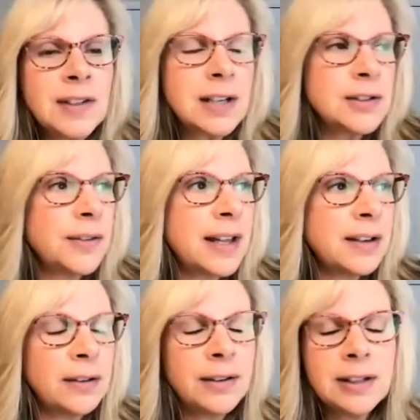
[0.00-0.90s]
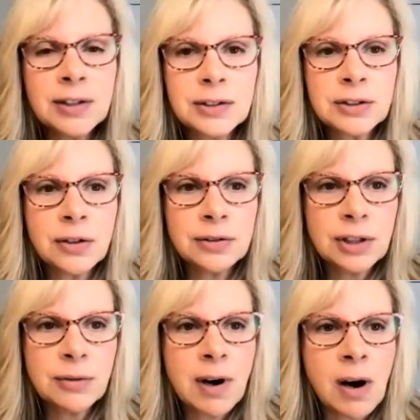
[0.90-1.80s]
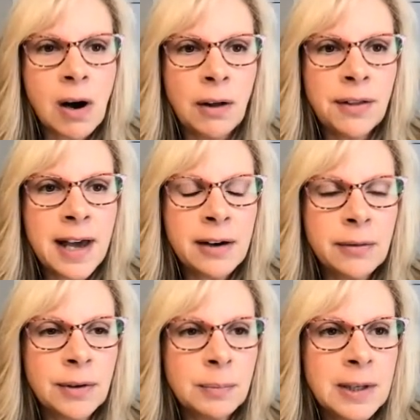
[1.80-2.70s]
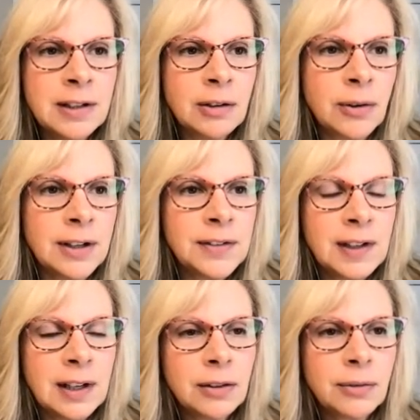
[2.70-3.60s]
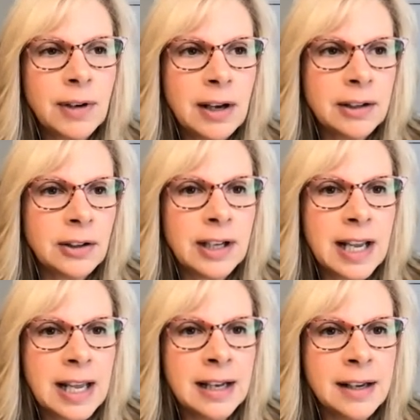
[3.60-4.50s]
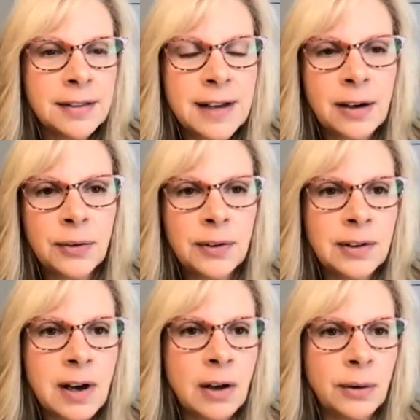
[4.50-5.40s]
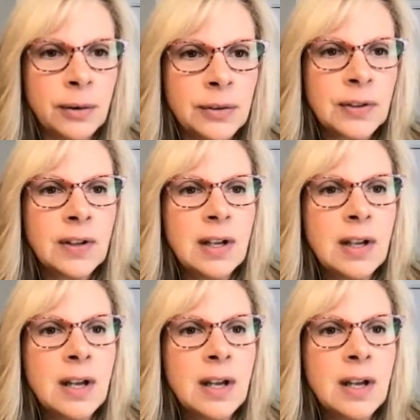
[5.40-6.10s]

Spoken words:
schedule that Alicia showed you all that would be decreasing $380,000